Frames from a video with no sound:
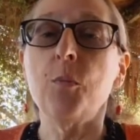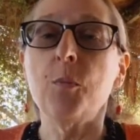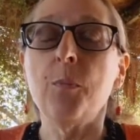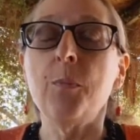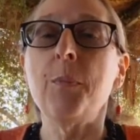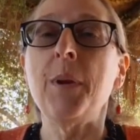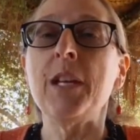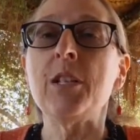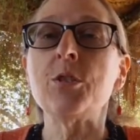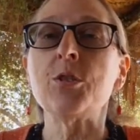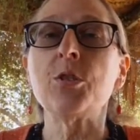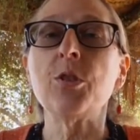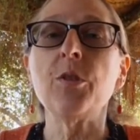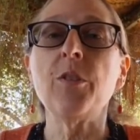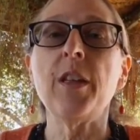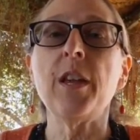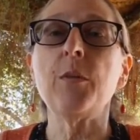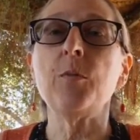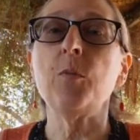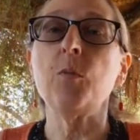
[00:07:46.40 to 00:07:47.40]
make sure
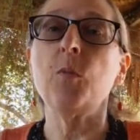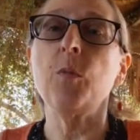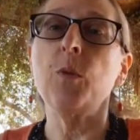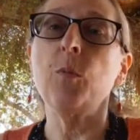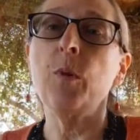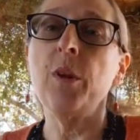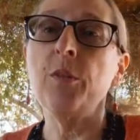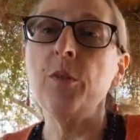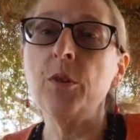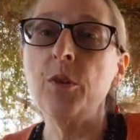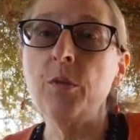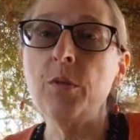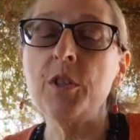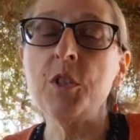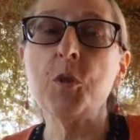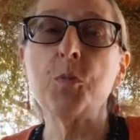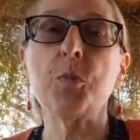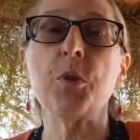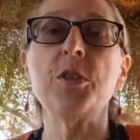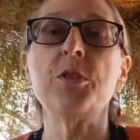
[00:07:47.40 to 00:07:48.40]
that whether you're a
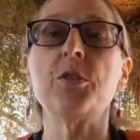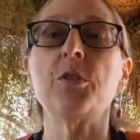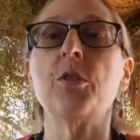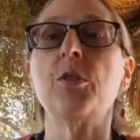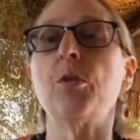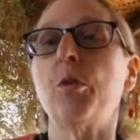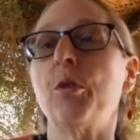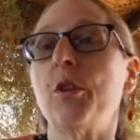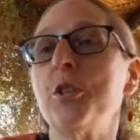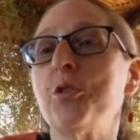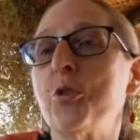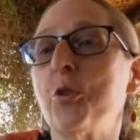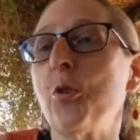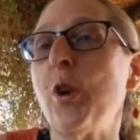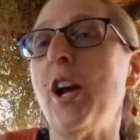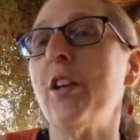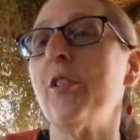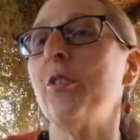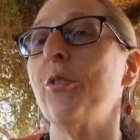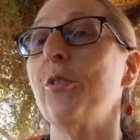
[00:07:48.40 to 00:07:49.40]
sprinter or a
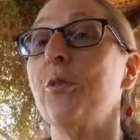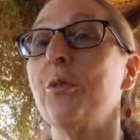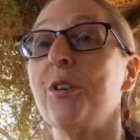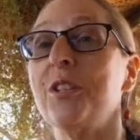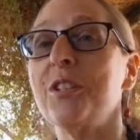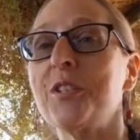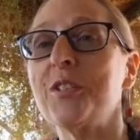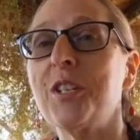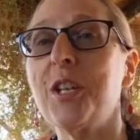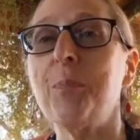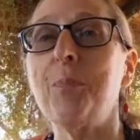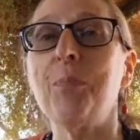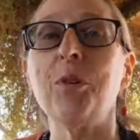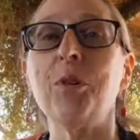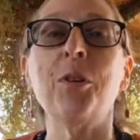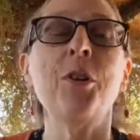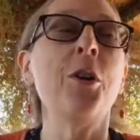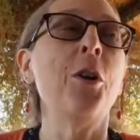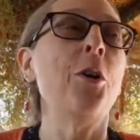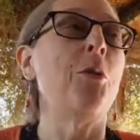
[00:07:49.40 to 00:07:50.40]
trotter or a
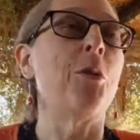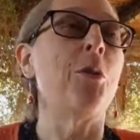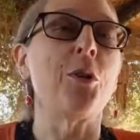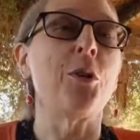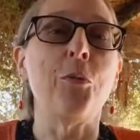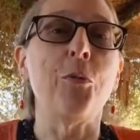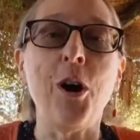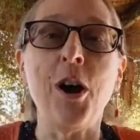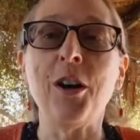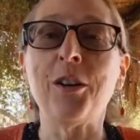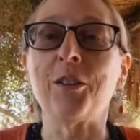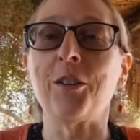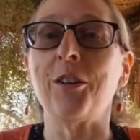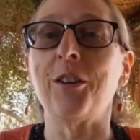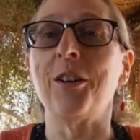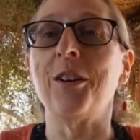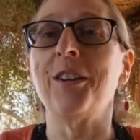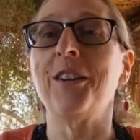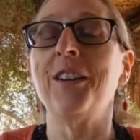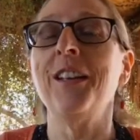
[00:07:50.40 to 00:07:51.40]
skipper or a
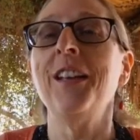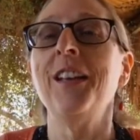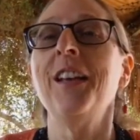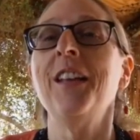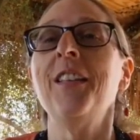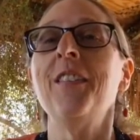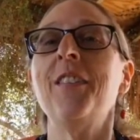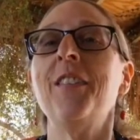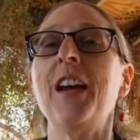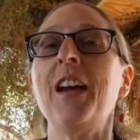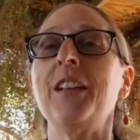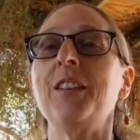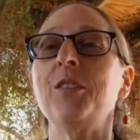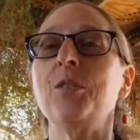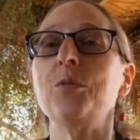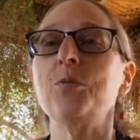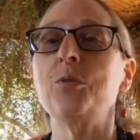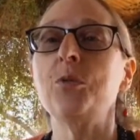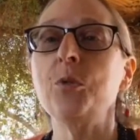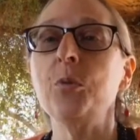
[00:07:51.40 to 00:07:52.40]
walker, that
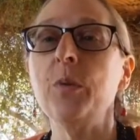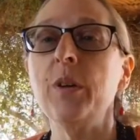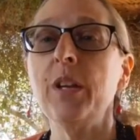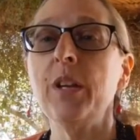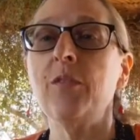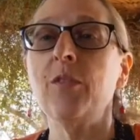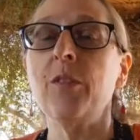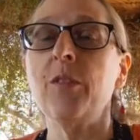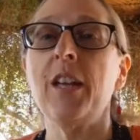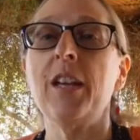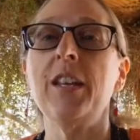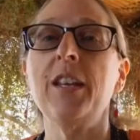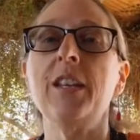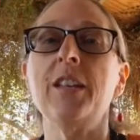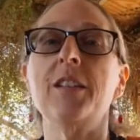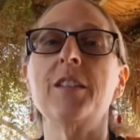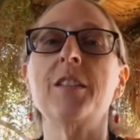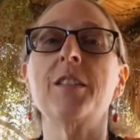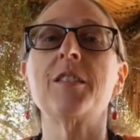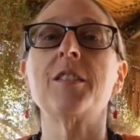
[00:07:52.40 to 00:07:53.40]
you do whatever that
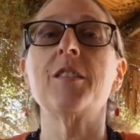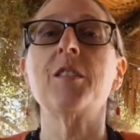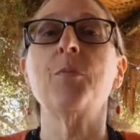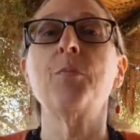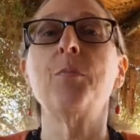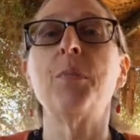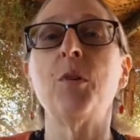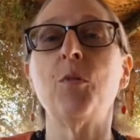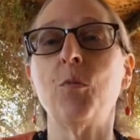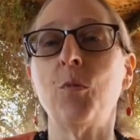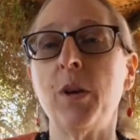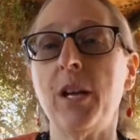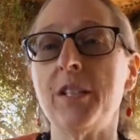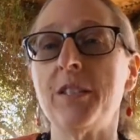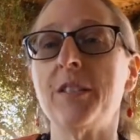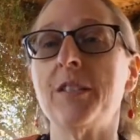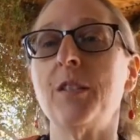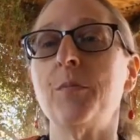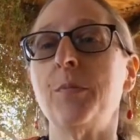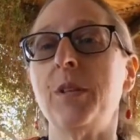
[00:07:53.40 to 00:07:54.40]
is, but
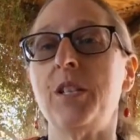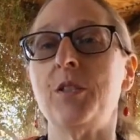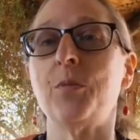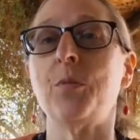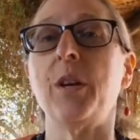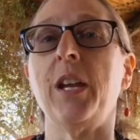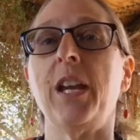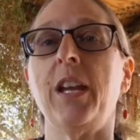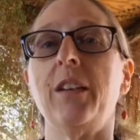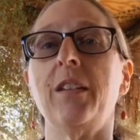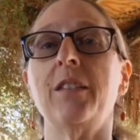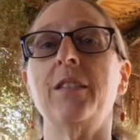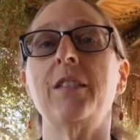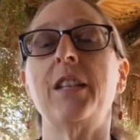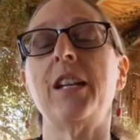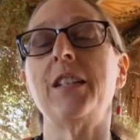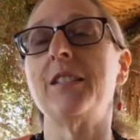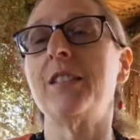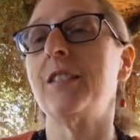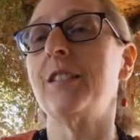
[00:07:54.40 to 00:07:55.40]
rest in between.
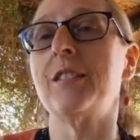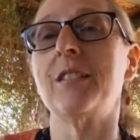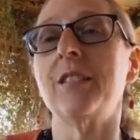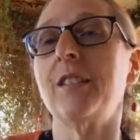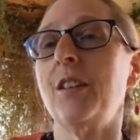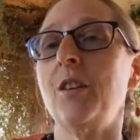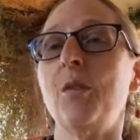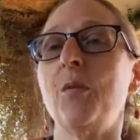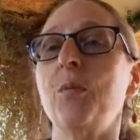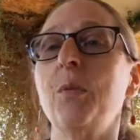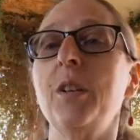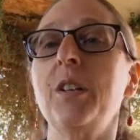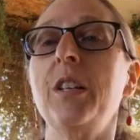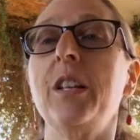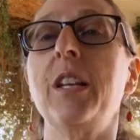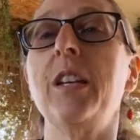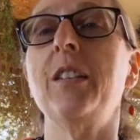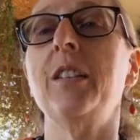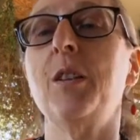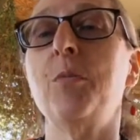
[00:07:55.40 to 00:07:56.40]
That's,
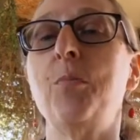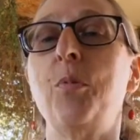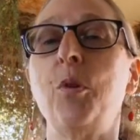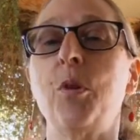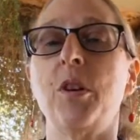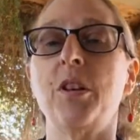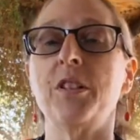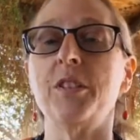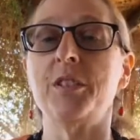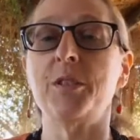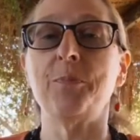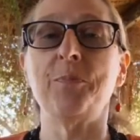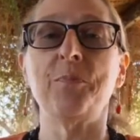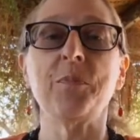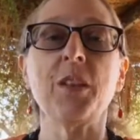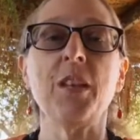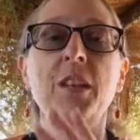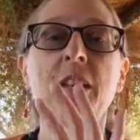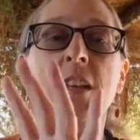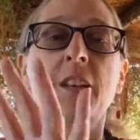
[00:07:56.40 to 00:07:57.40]
really important.
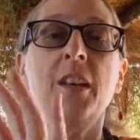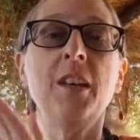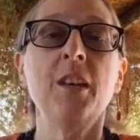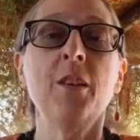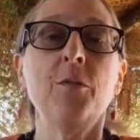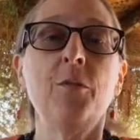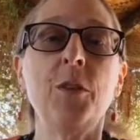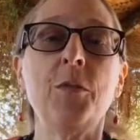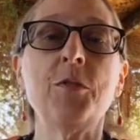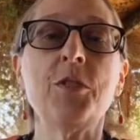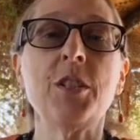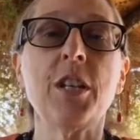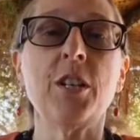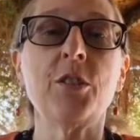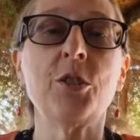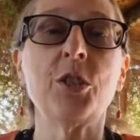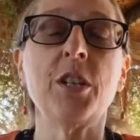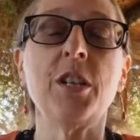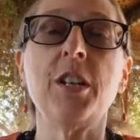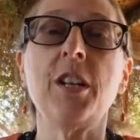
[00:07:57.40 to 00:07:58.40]
Fifth
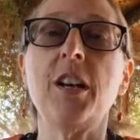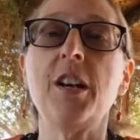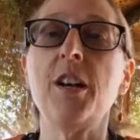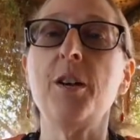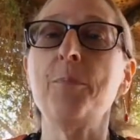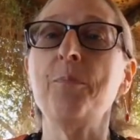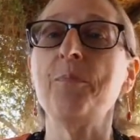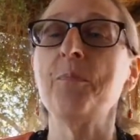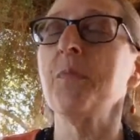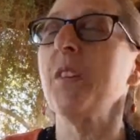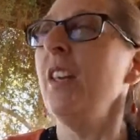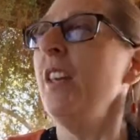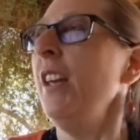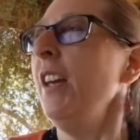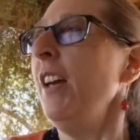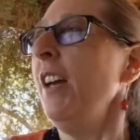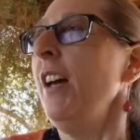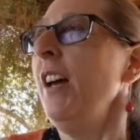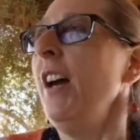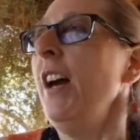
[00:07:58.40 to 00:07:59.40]
section,
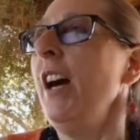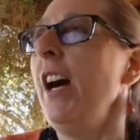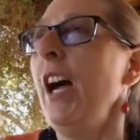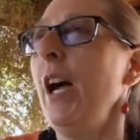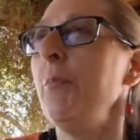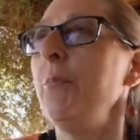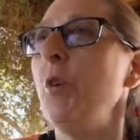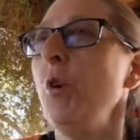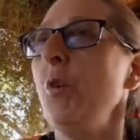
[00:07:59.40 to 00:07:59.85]
I'm